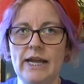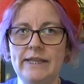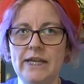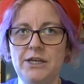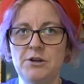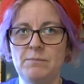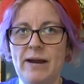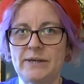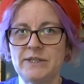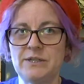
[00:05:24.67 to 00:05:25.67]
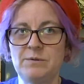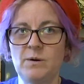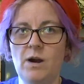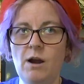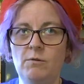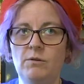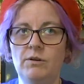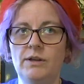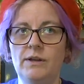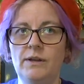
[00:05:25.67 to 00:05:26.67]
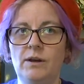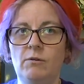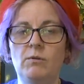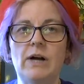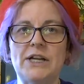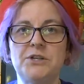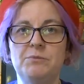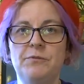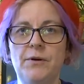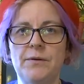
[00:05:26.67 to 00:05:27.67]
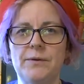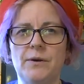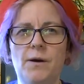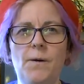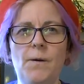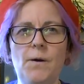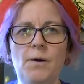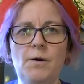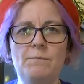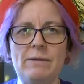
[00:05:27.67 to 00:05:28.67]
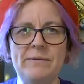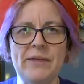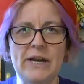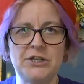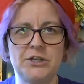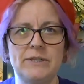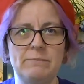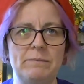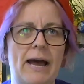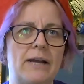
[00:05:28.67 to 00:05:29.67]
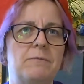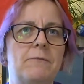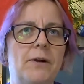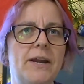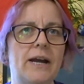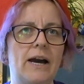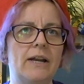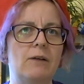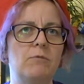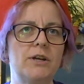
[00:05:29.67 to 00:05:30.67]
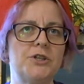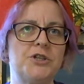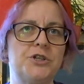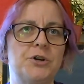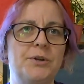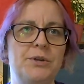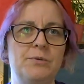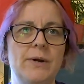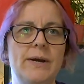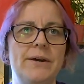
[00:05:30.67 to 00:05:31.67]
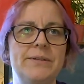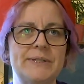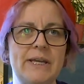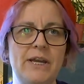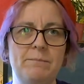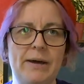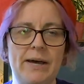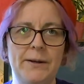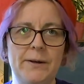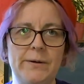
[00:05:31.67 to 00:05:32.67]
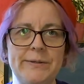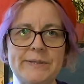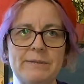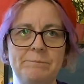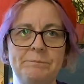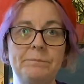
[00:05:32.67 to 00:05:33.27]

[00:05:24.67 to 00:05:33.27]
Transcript: And then you go back to, oh, well, I should move forward. Oh, maybe then I should double back. And before I cut, I want to show you this King of Pentacles.